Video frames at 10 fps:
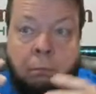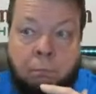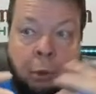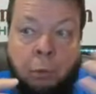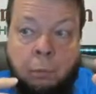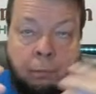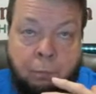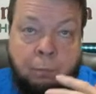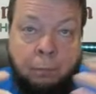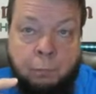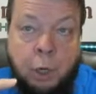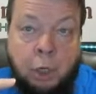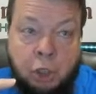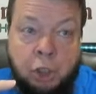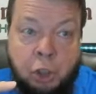bone
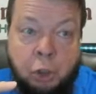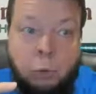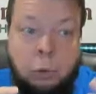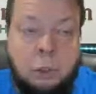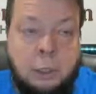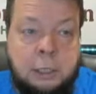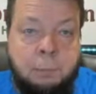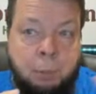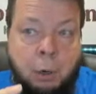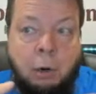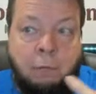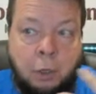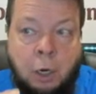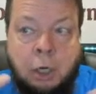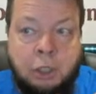production too. And so that's part of
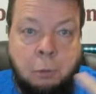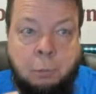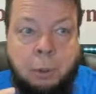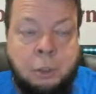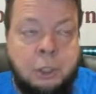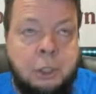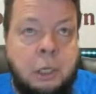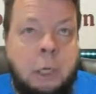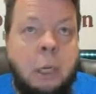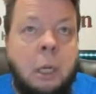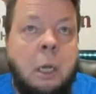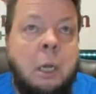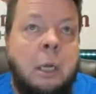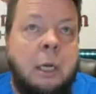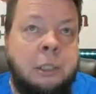the osteoporosis thing.
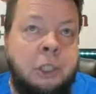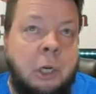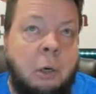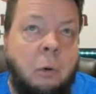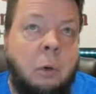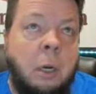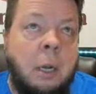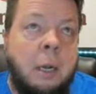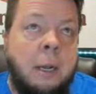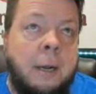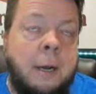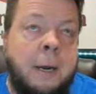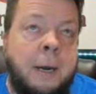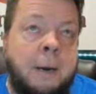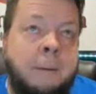And so
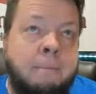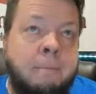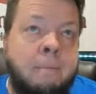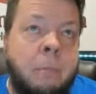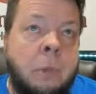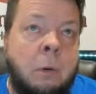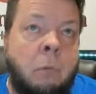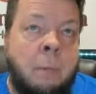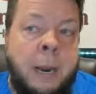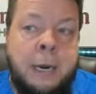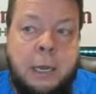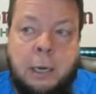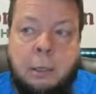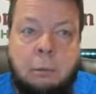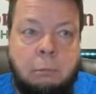uh,
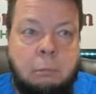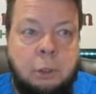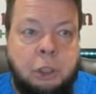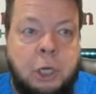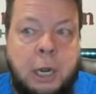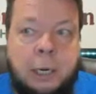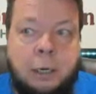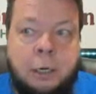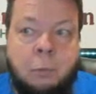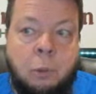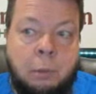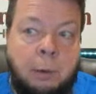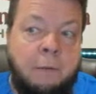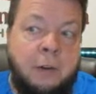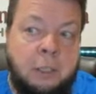Rehmannia, just like it did with the
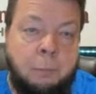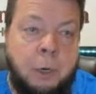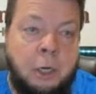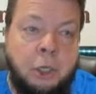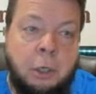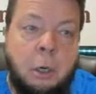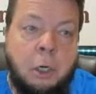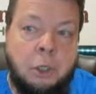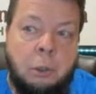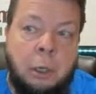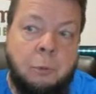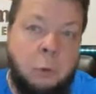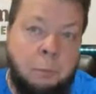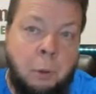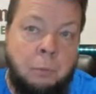blood vessel production, also helps
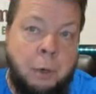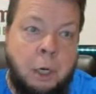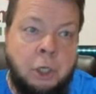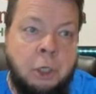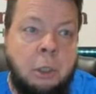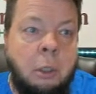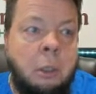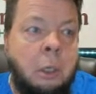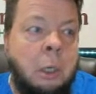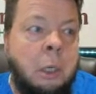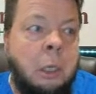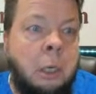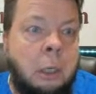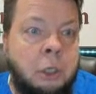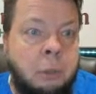with bone production
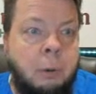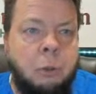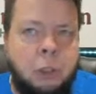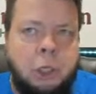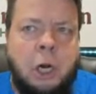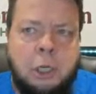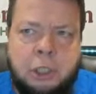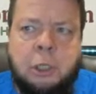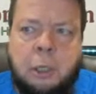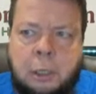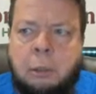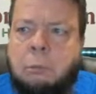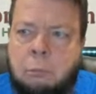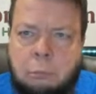because uh, your bones are constantly